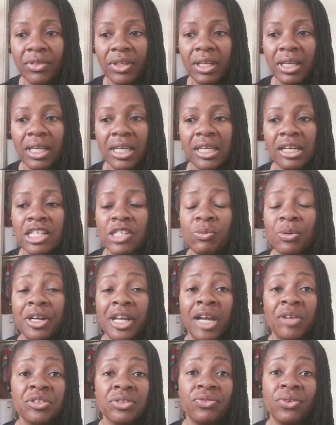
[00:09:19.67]
He doesn't want to
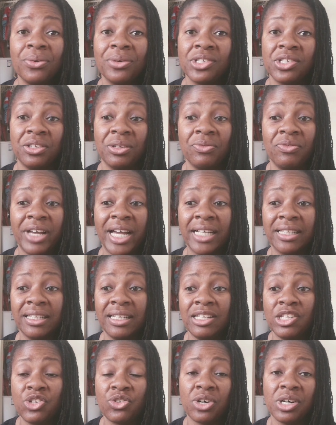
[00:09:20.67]
have to focus on the fact that he
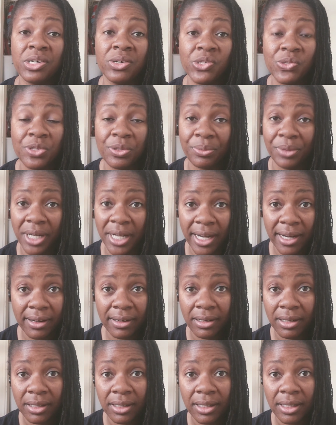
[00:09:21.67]
struggles with reading
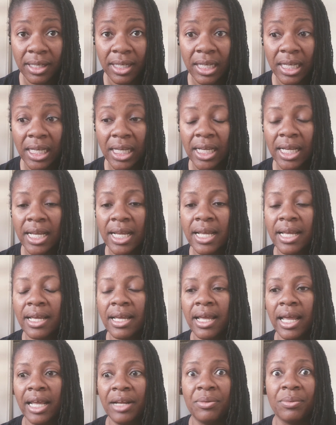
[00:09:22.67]

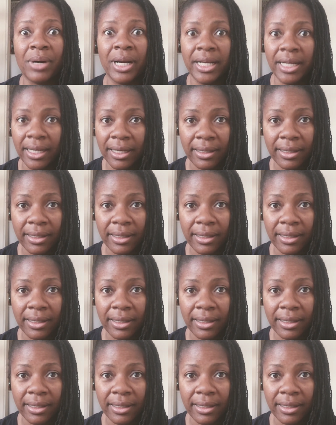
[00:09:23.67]
and writing.